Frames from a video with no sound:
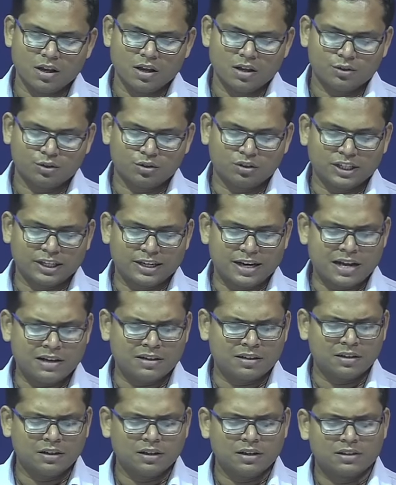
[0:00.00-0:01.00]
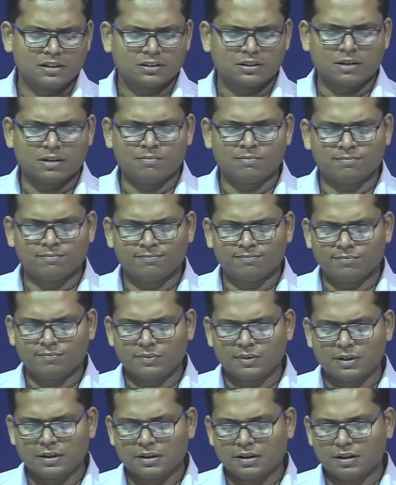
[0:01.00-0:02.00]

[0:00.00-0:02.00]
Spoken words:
So there are some